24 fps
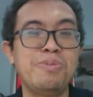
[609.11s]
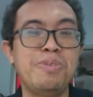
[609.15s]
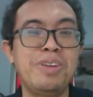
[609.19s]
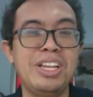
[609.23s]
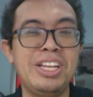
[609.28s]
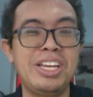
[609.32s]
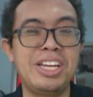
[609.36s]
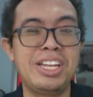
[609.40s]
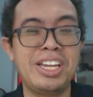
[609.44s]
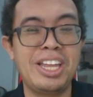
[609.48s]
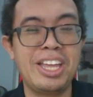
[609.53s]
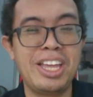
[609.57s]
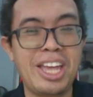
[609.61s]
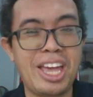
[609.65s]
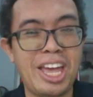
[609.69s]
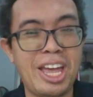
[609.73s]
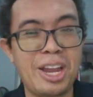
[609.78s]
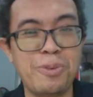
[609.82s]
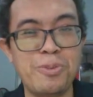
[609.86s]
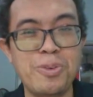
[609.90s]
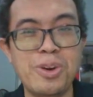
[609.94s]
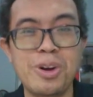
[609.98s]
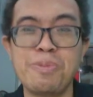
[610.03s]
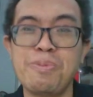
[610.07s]
million
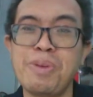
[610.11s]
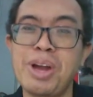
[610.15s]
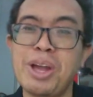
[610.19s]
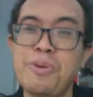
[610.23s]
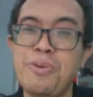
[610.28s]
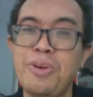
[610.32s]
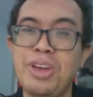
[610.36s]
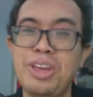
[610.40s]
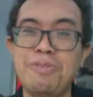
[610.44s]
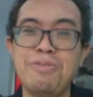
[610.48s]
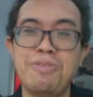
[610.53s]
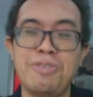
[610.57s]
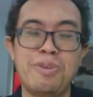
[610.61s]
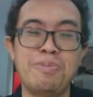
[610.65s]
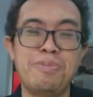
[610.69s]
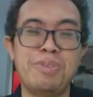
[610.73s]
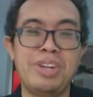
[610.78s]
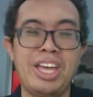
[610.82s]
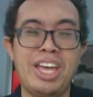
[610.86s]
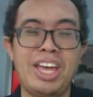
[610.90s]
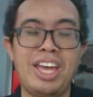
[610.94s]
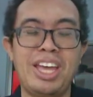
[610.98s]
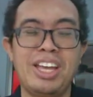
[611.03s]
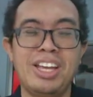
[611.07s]
and work my way from
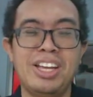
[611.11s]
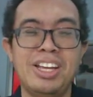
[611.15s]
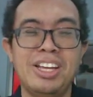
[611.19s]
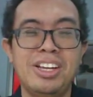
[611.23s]
there.